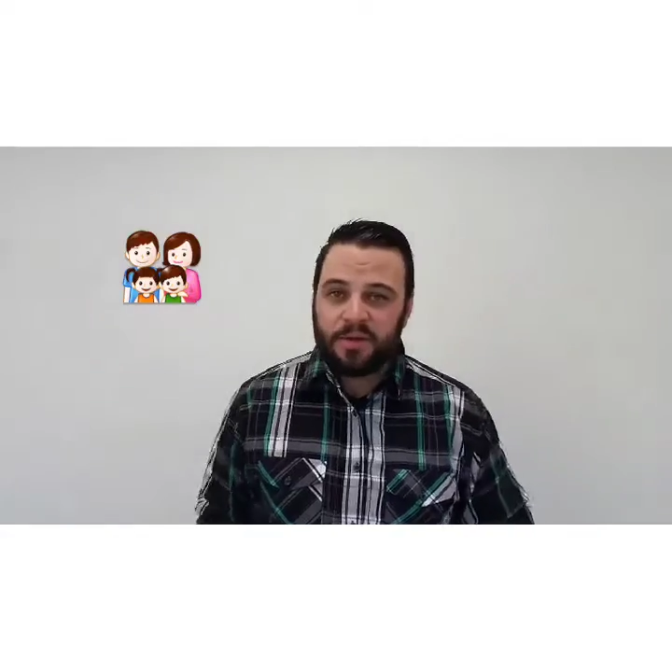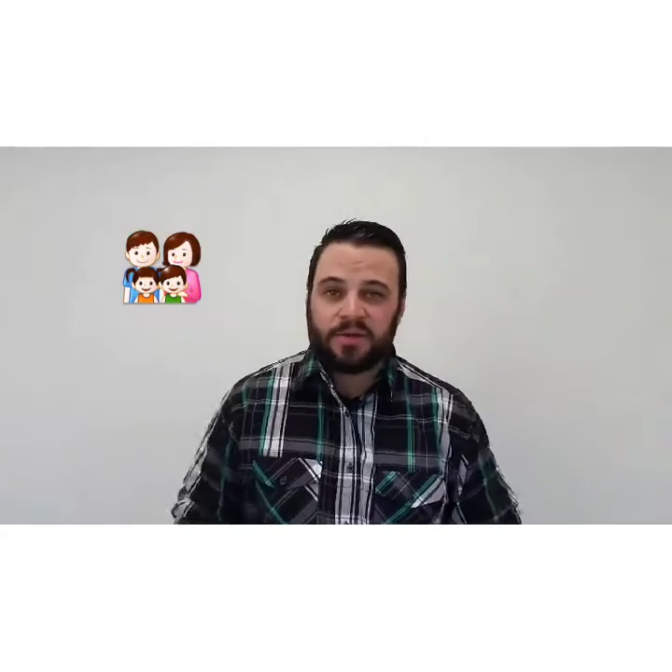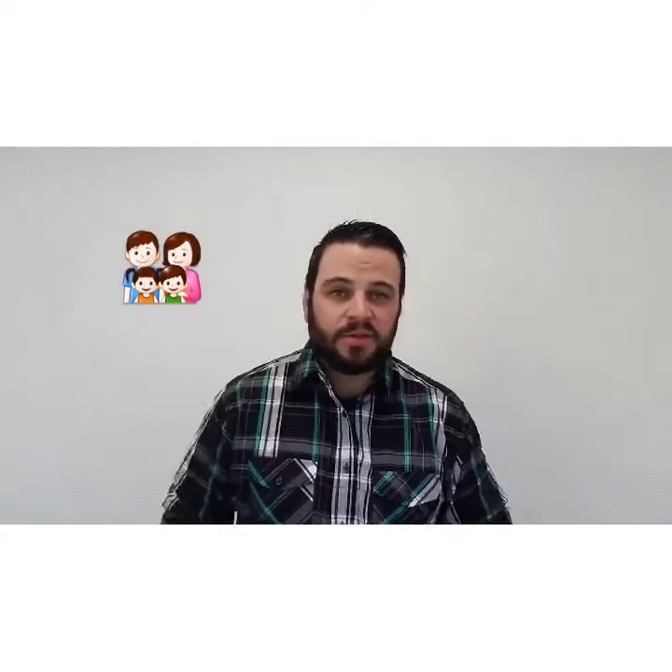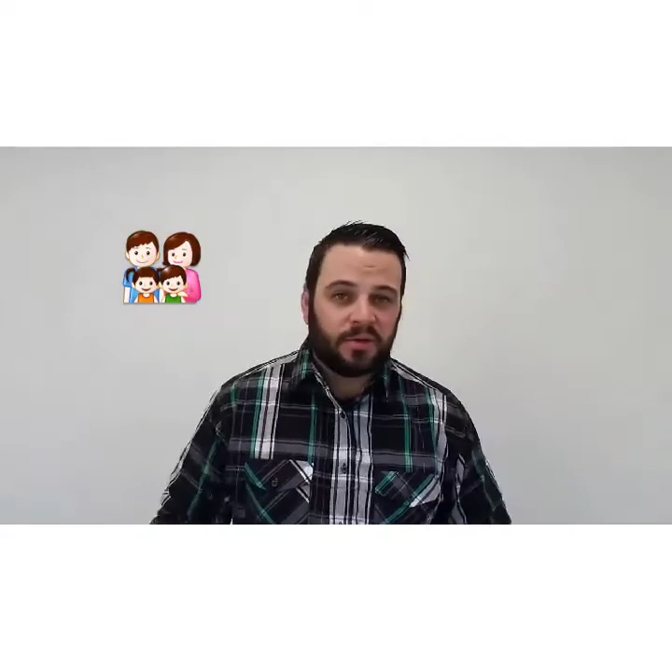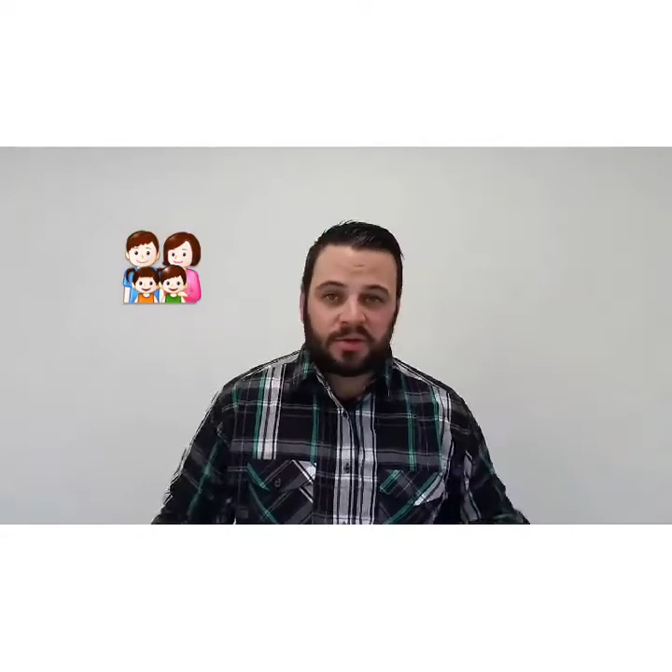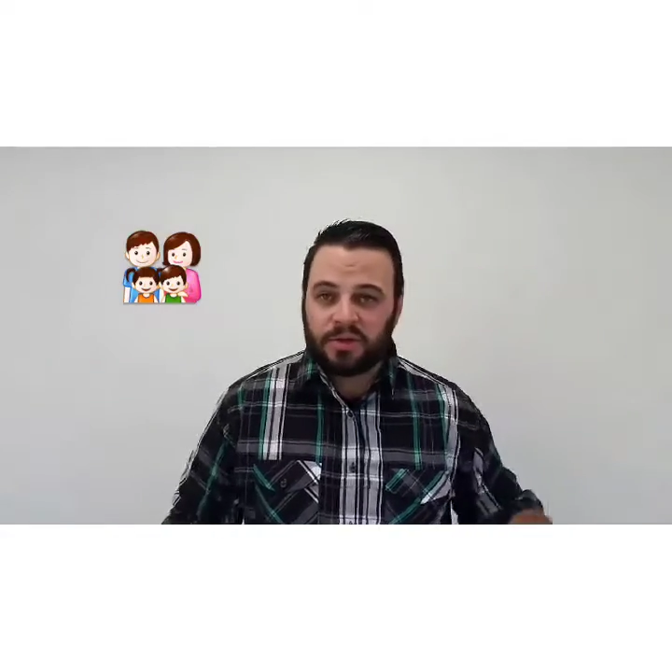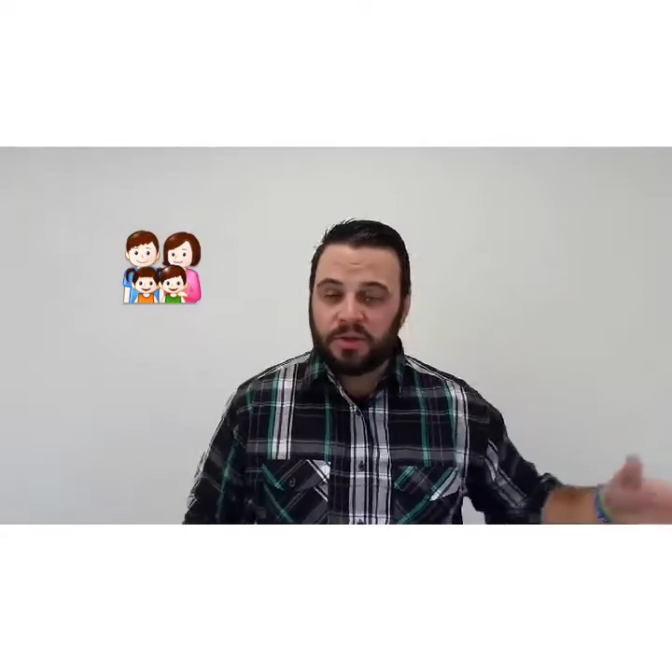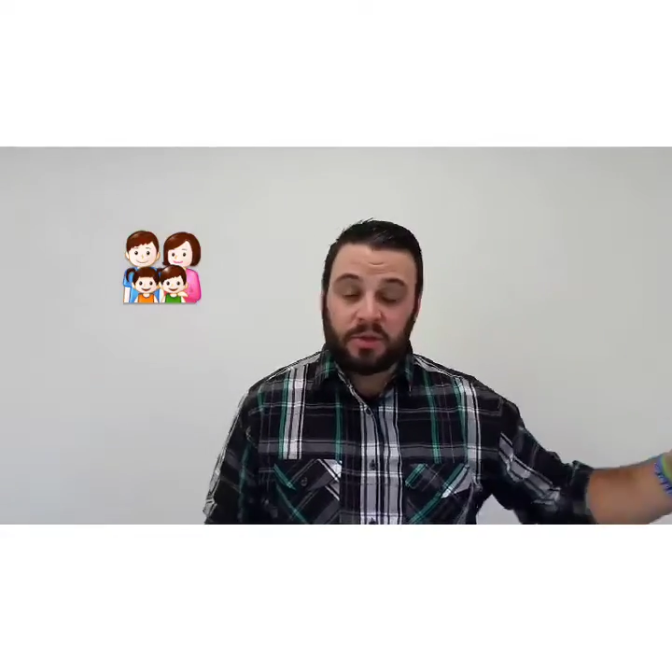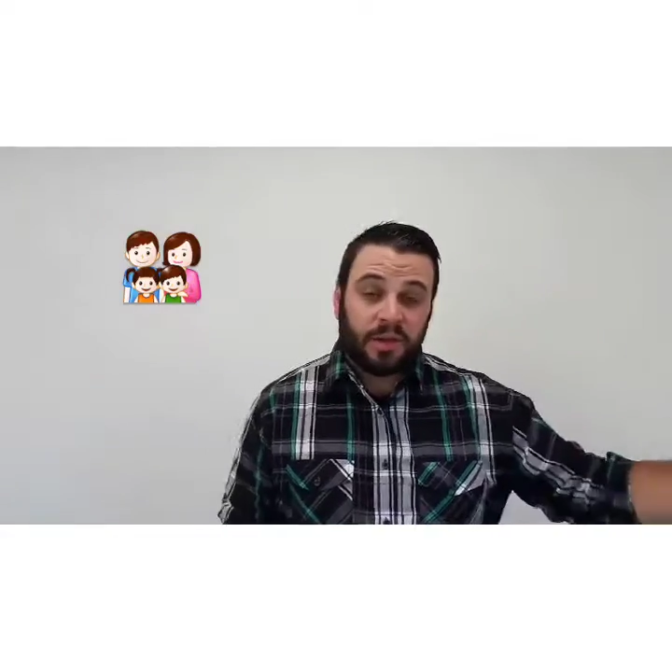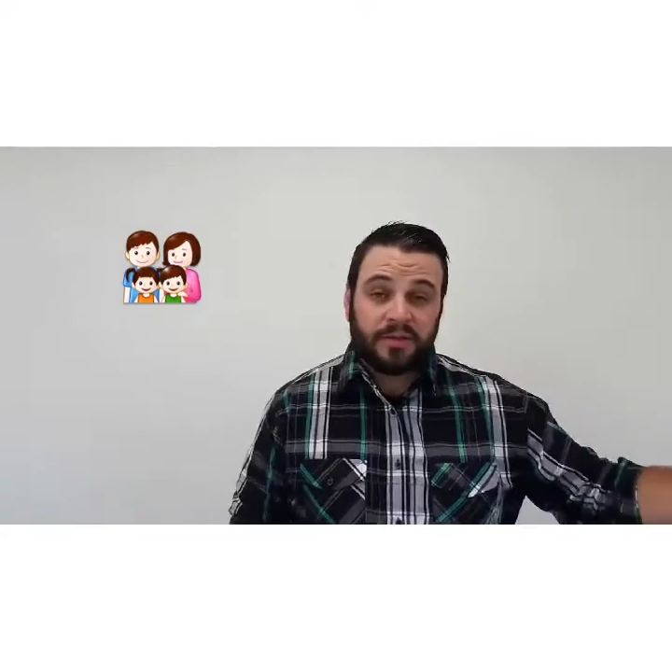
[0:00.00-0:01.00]
your
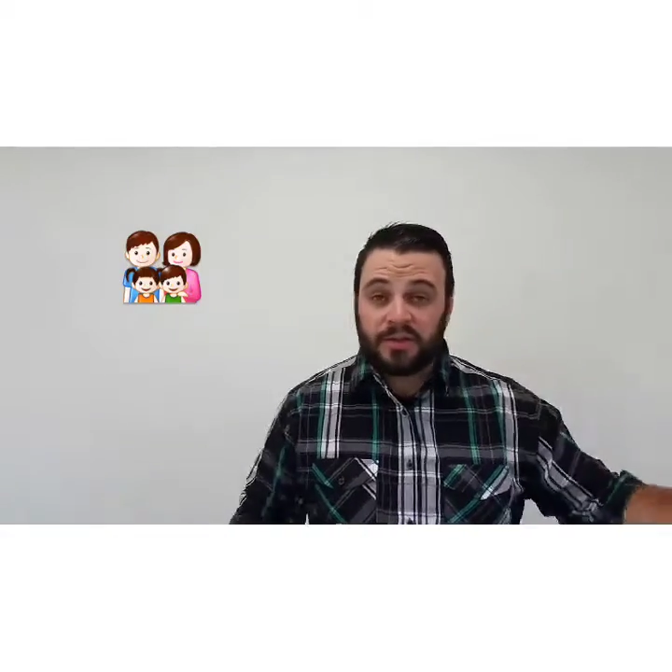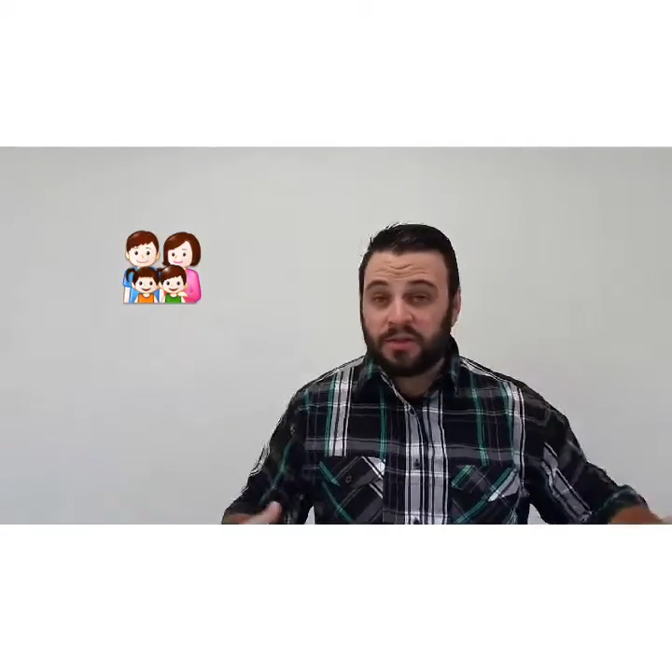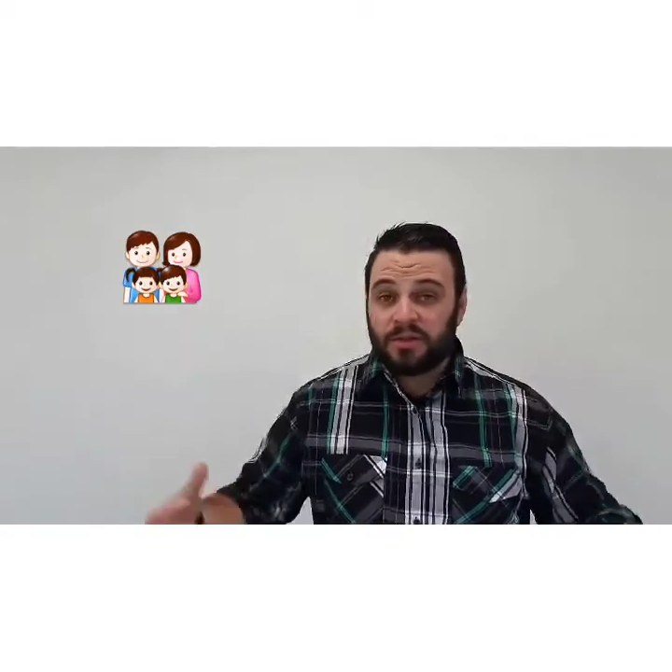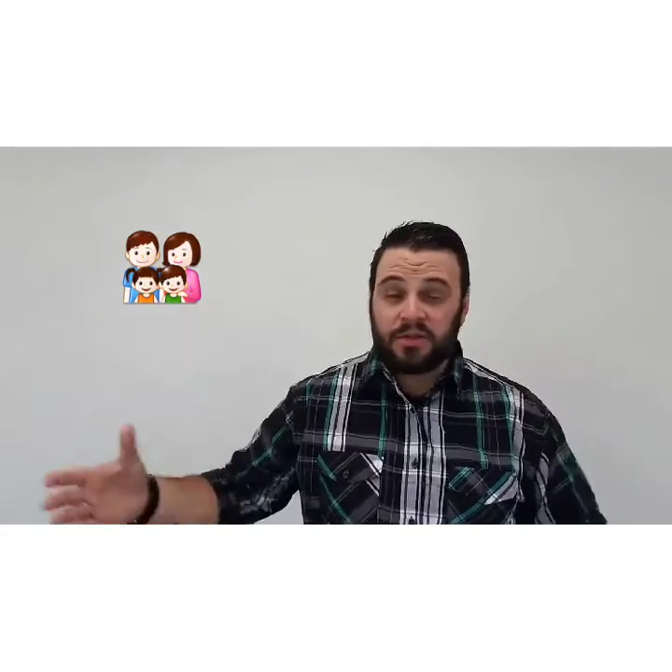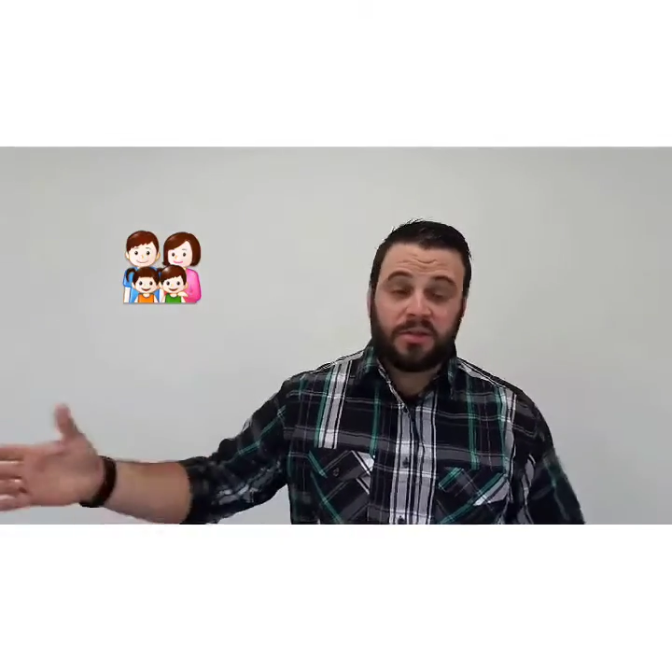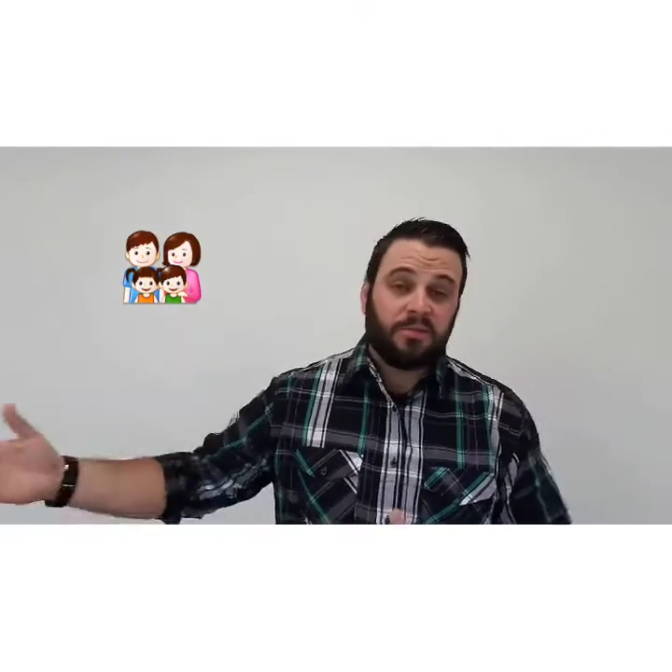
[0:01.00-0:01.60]
social, your wife's social,